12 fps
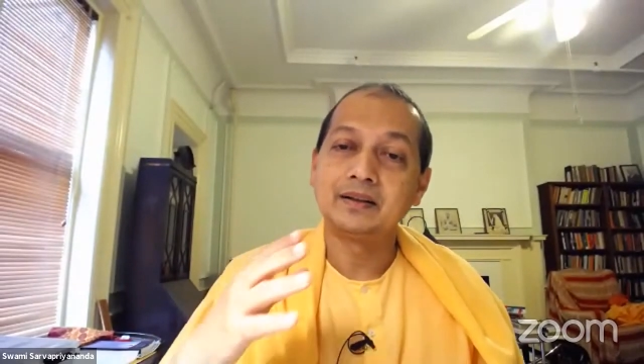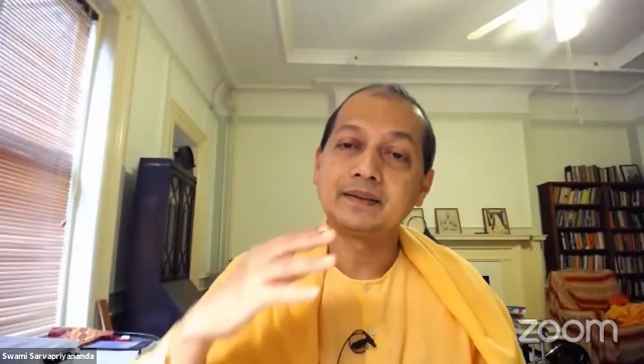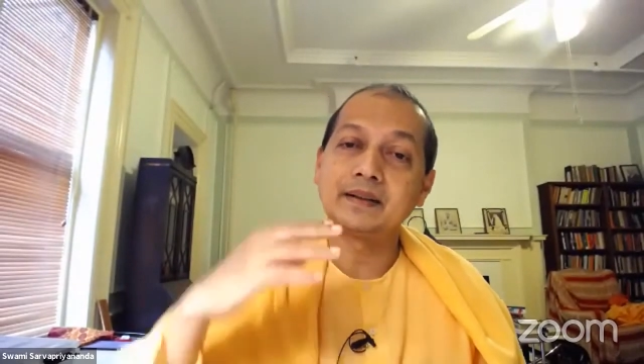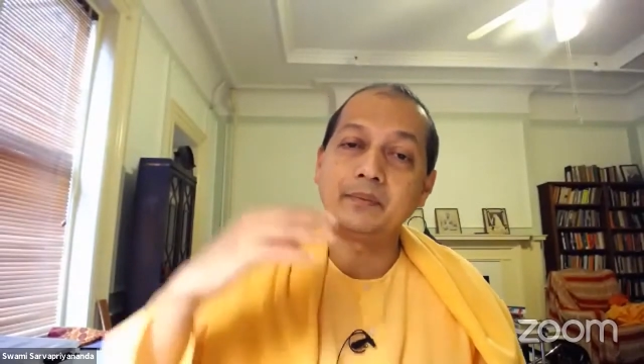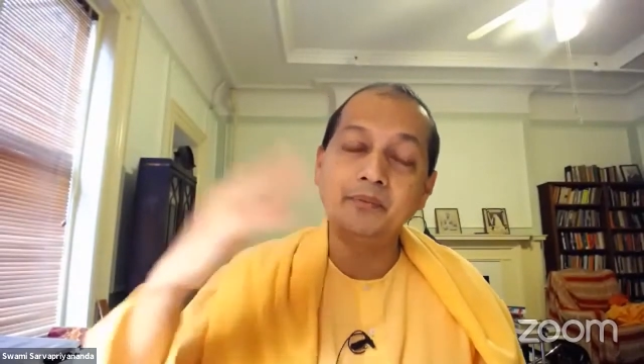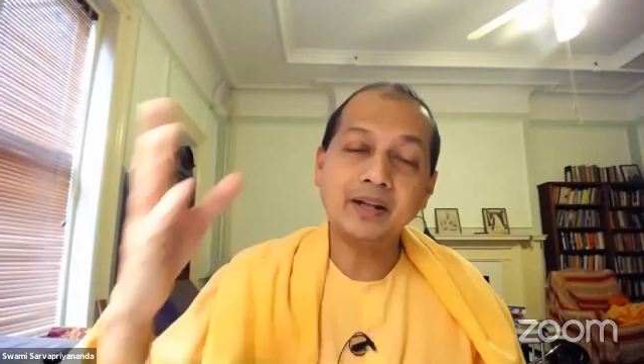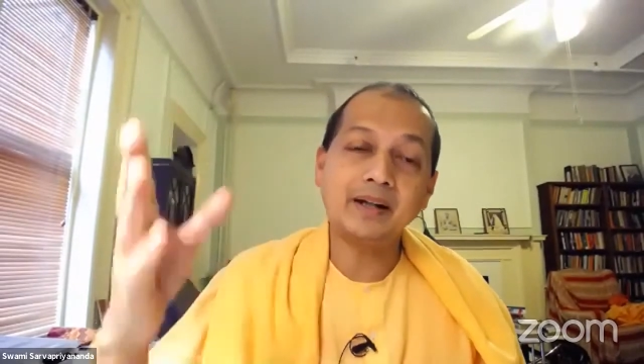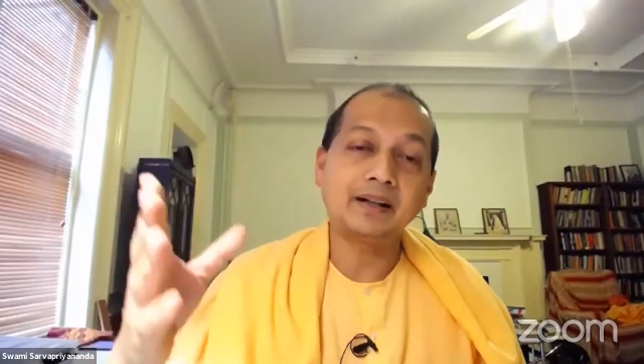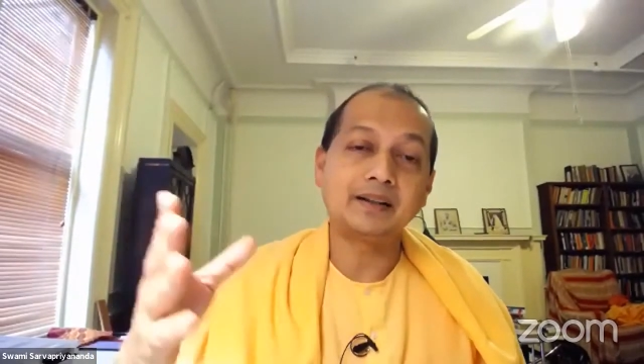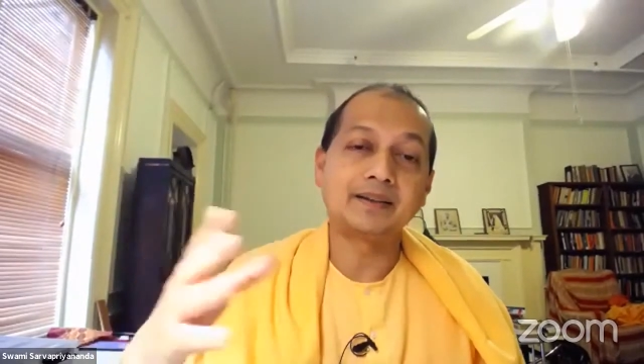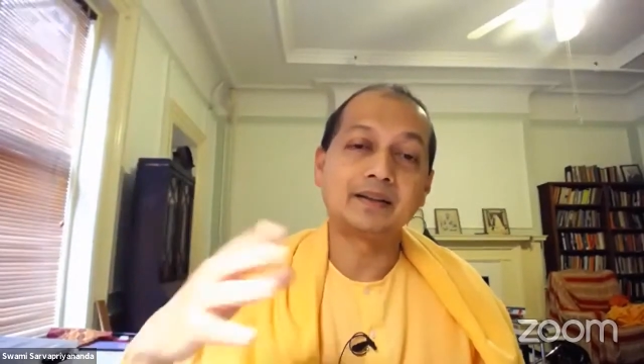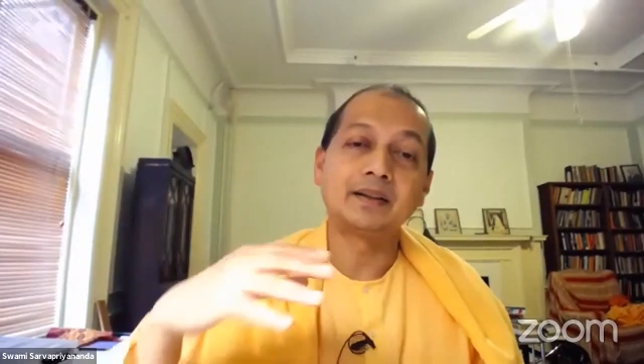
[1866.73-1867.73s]
Somewhere
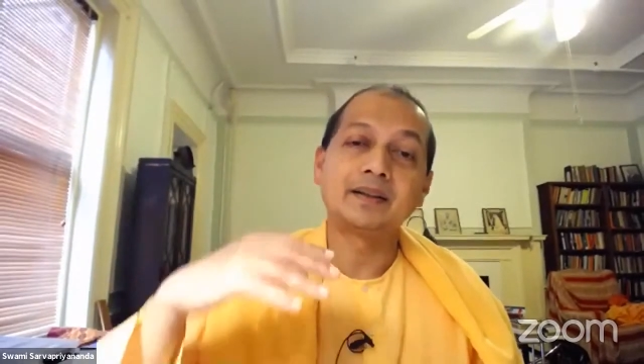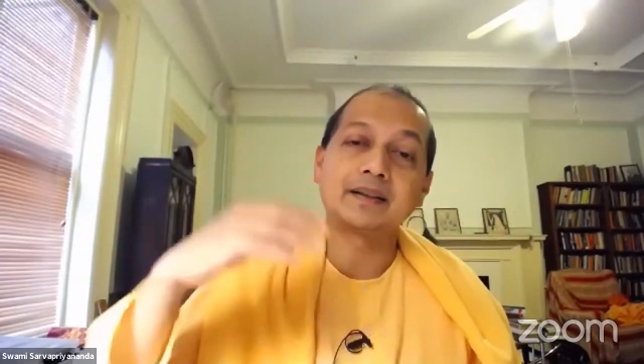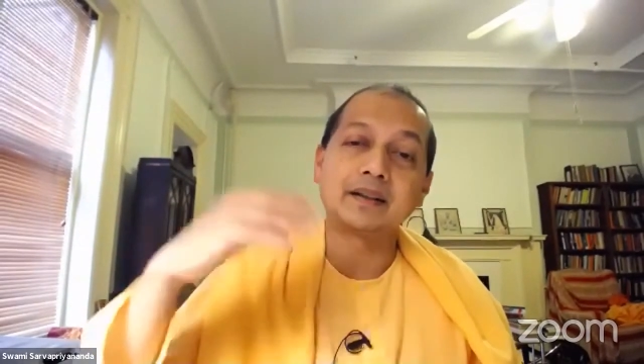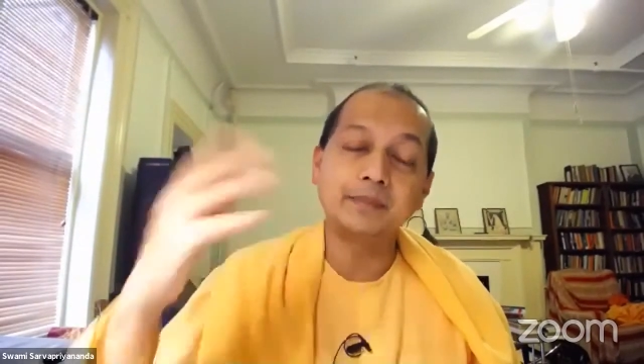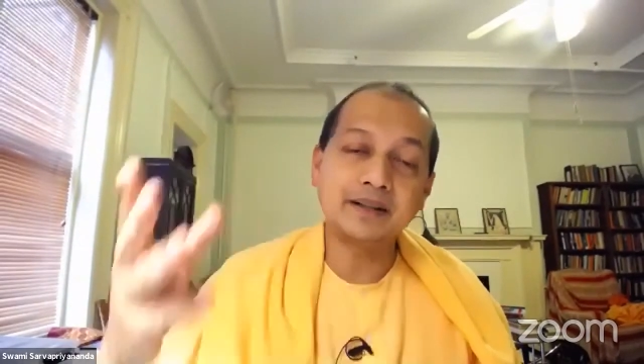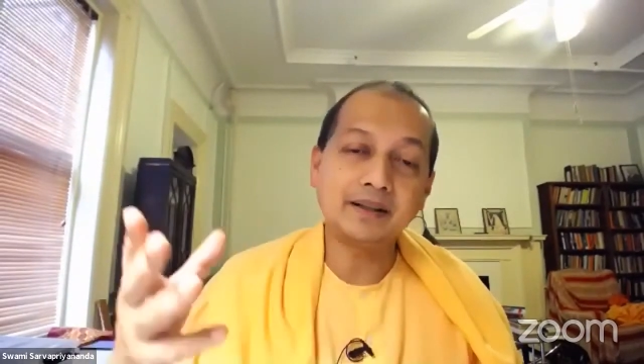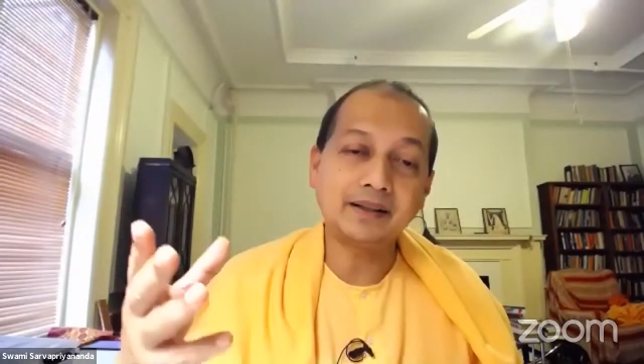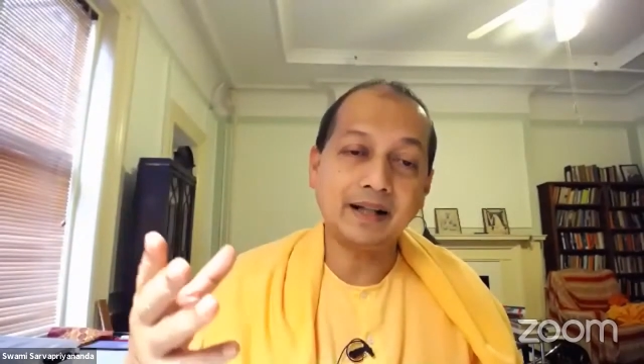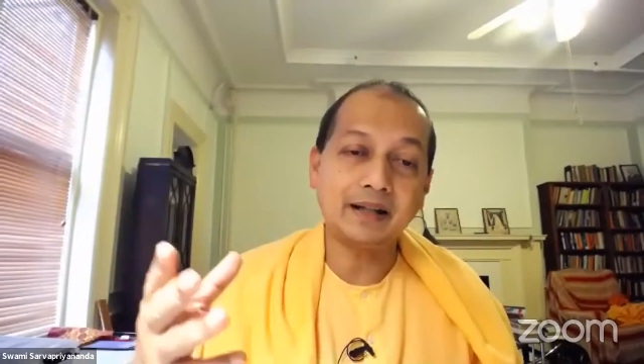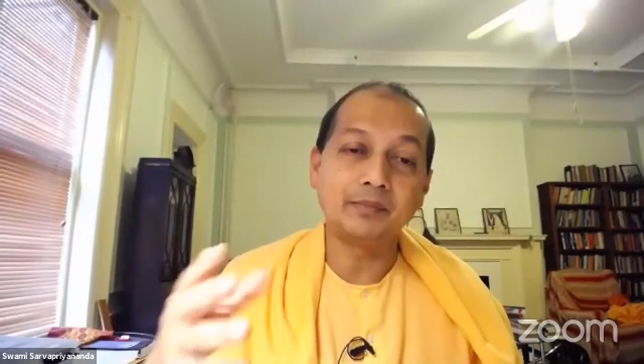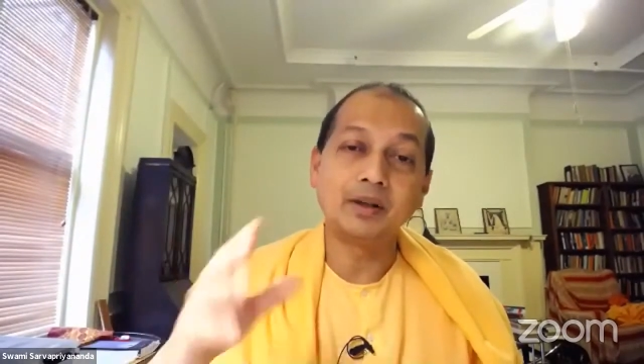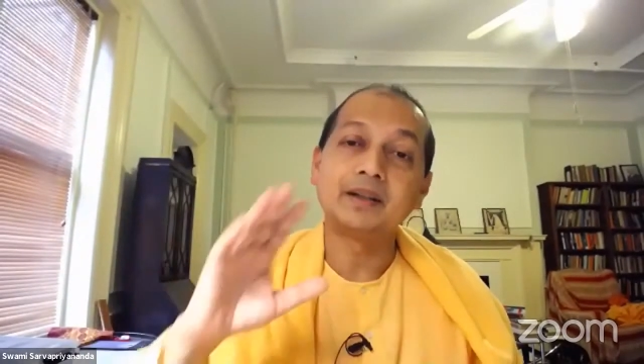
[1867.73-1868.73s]
else, some other
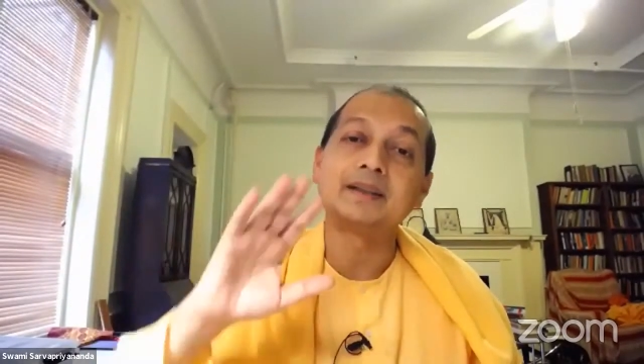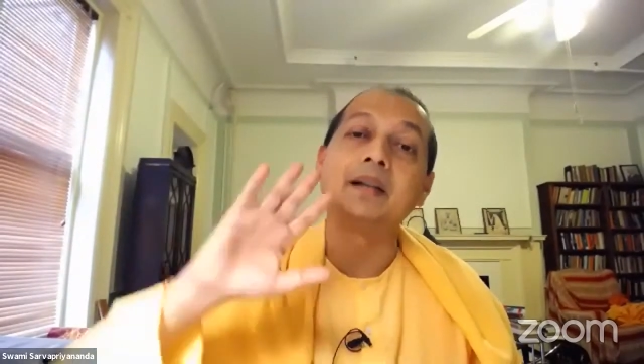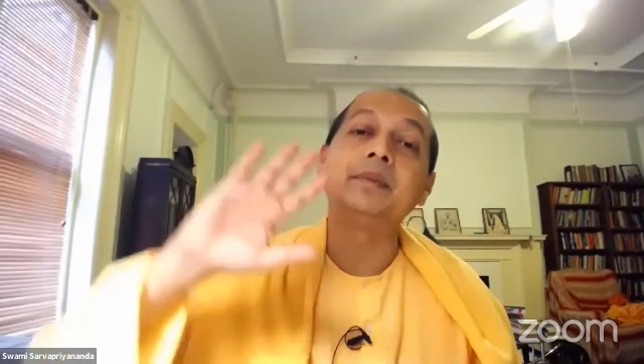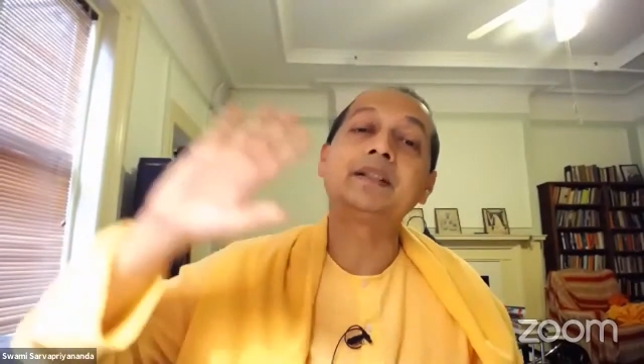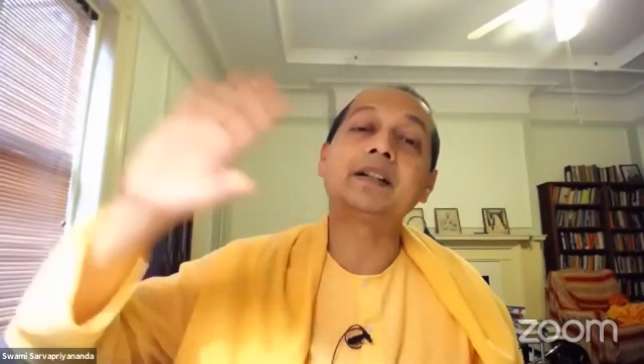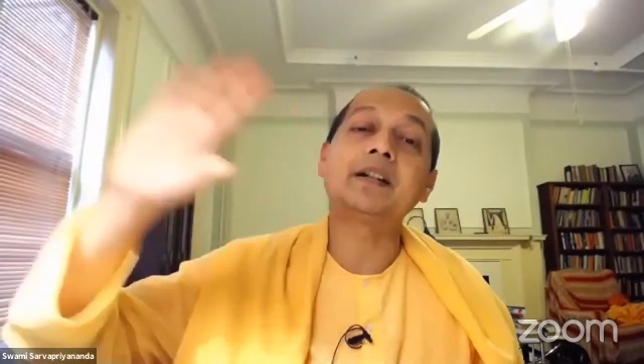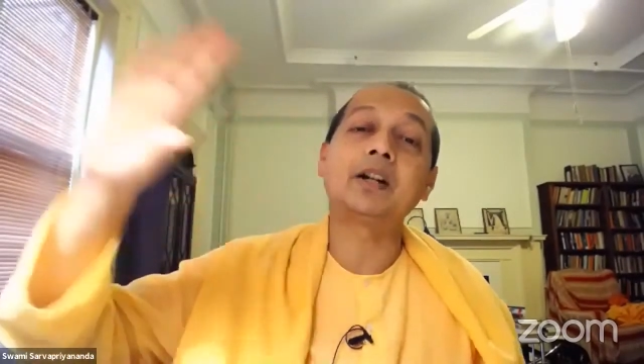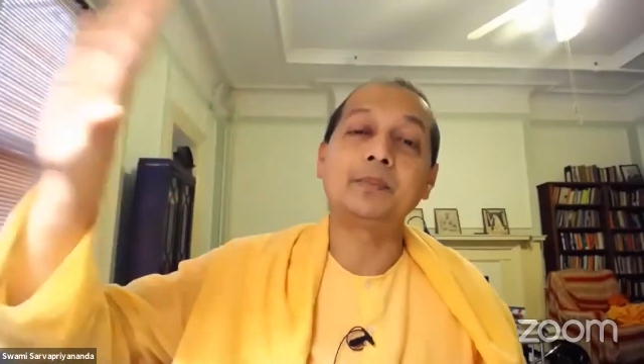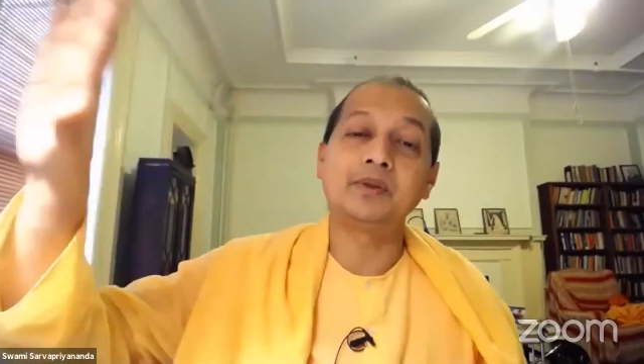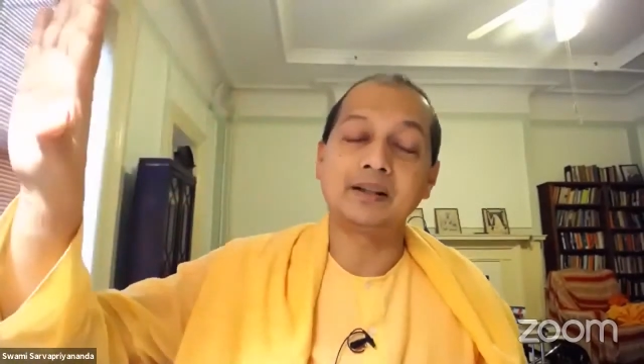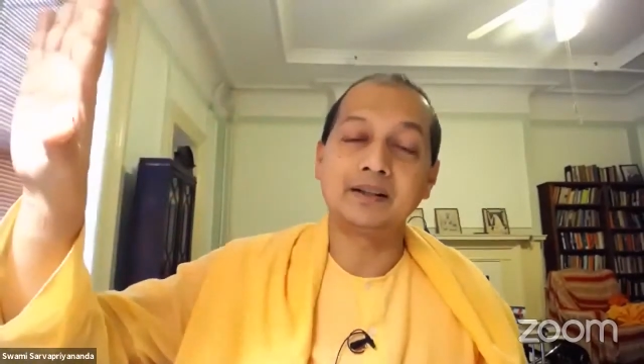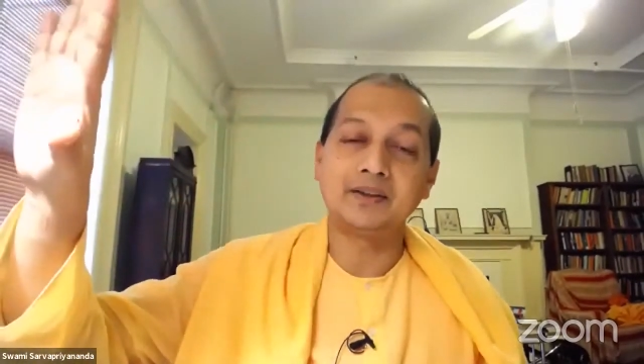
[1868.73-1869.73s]
time, some other
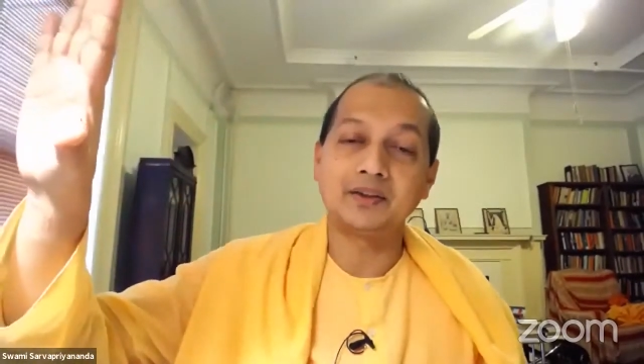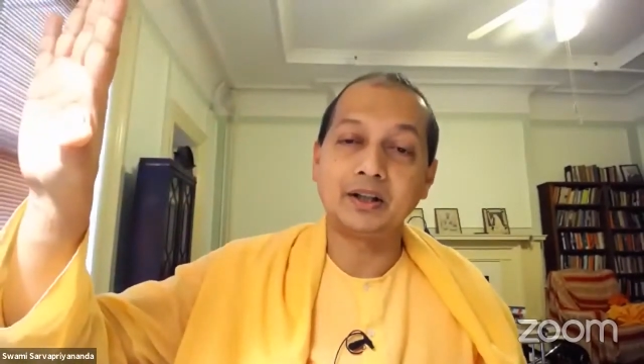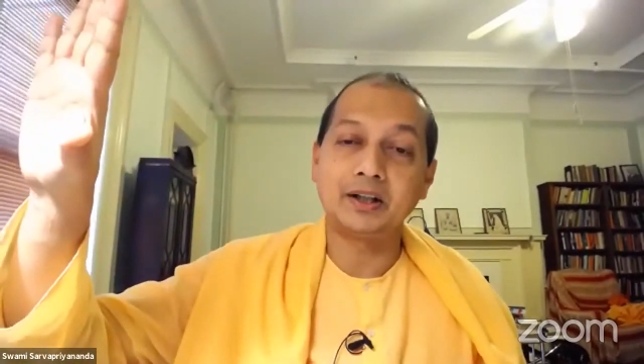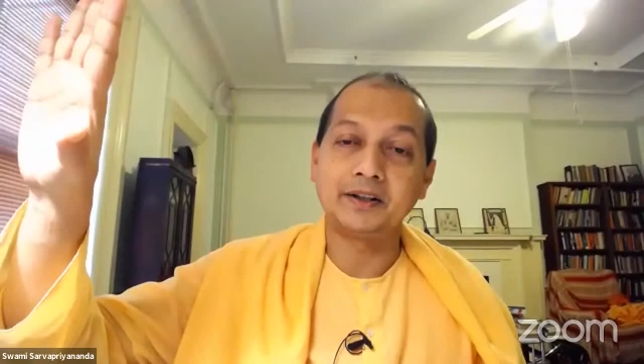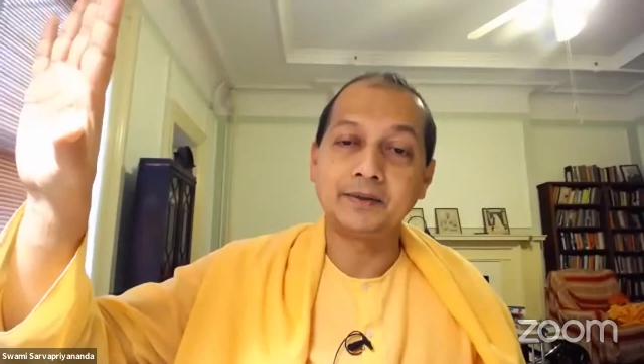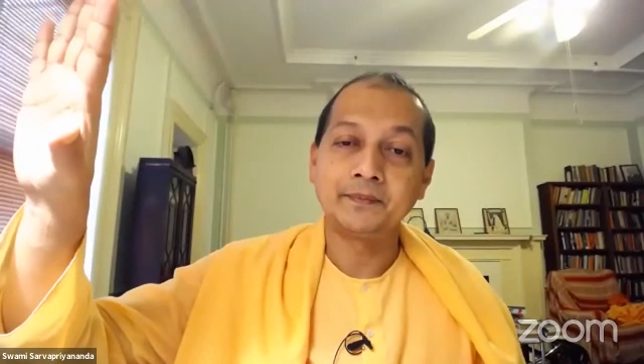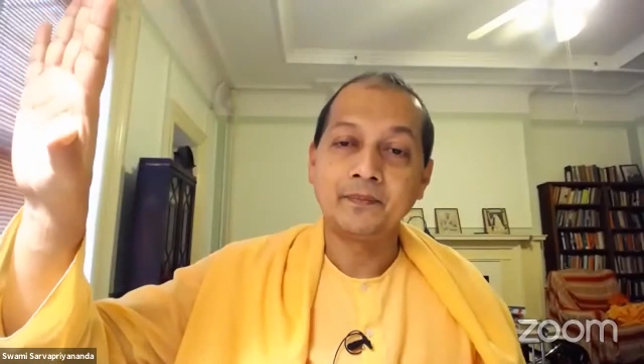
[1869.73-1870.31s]
object is God.